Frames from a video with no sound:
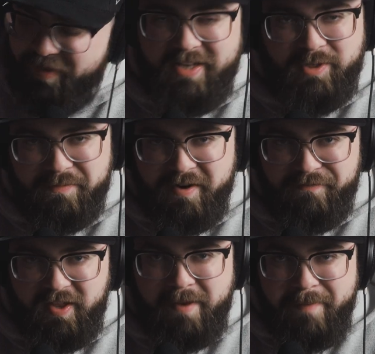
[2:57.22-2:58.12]
So when that's over, you
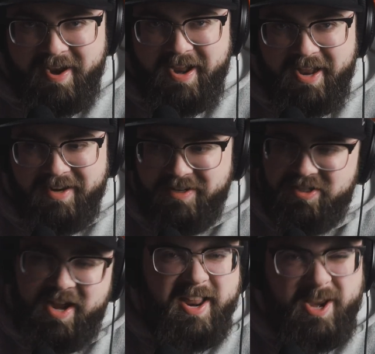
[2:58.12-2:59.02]
flick it back on to
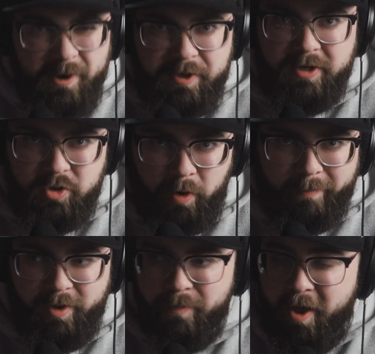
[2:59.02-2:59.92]
just kind of hear things
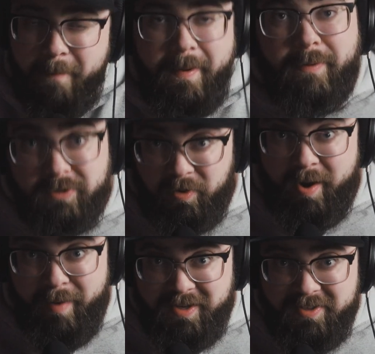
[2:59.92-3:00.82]
normally without people
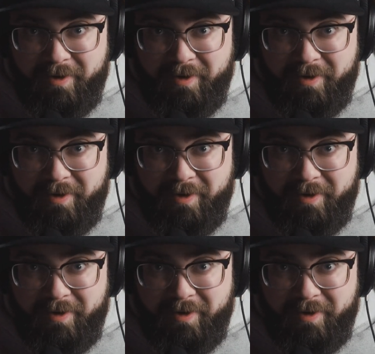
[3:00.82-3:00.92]
screaming.